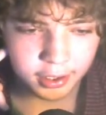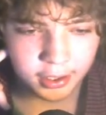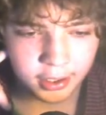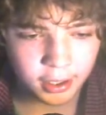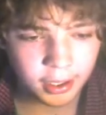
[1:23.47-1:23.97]

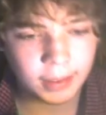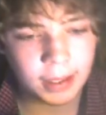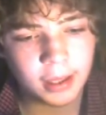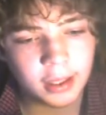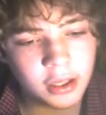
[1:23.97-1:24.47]

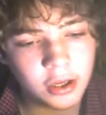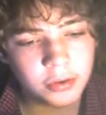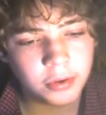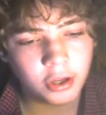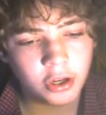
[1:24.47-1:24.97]
I'll
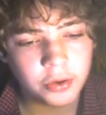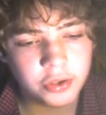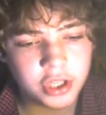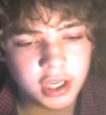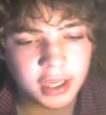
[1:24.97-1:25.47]
go
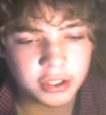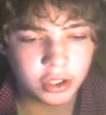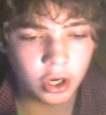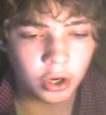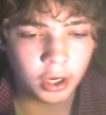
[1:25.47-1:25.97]

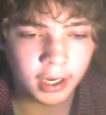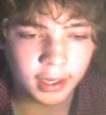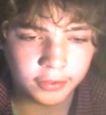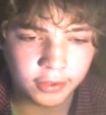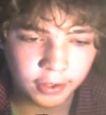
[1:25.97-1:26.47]
CS:GO, I
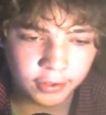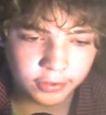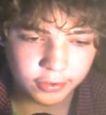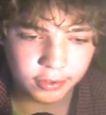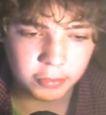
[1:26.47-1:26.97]
guess, because
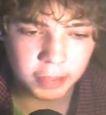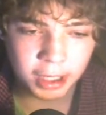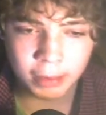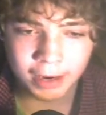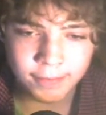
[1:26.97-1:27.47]
it's made
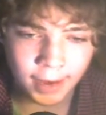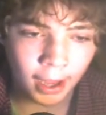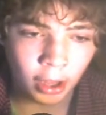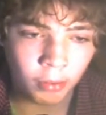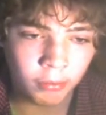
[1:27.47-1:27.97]
by
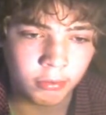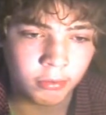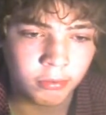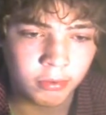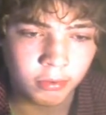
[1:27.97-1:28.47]
Valve.
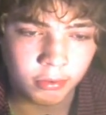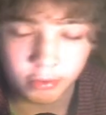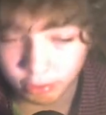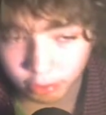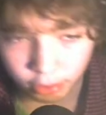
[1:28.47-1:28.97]
And, you
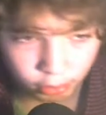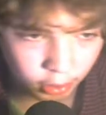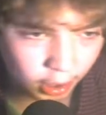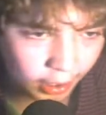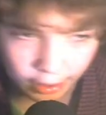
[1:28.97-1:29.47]
know, I
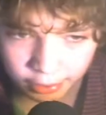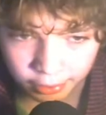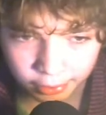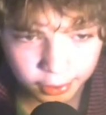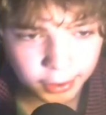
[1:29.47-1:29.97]
don't know.
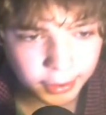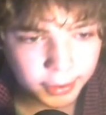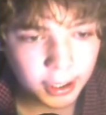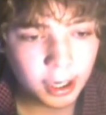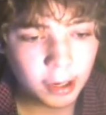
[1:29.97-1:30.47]

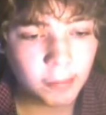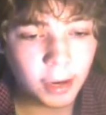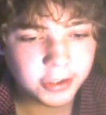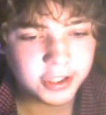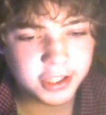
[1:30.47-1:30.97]

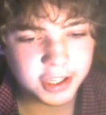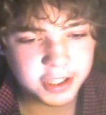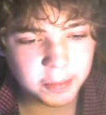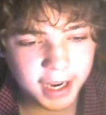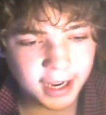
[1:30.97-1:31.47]
Most
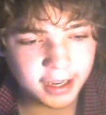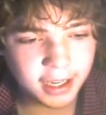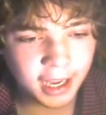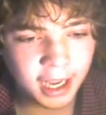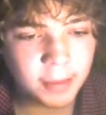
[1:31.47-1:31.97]
anticipated
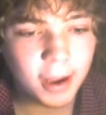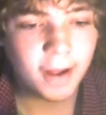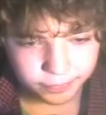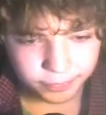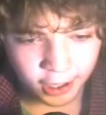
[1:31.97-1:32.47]
game.
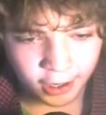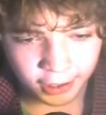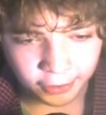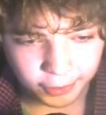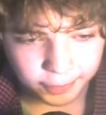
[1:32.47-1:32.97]
All right,
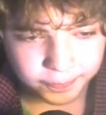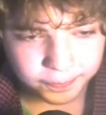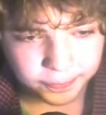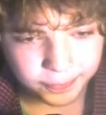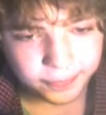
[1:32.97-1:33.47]
look.
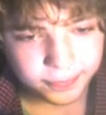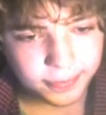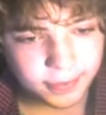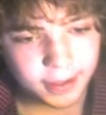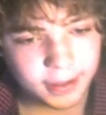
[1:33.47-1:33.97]

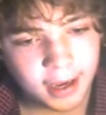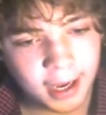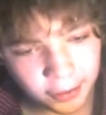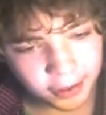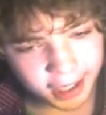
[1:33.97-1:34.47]
I
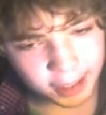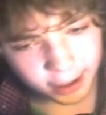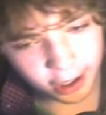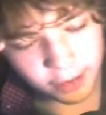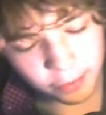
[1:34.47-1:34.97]
don't really care about
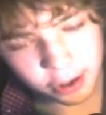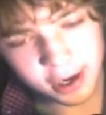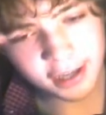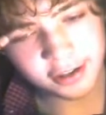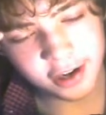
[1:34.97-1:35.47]
God of War,
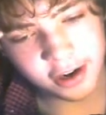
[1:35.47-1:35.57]
Ragnarok,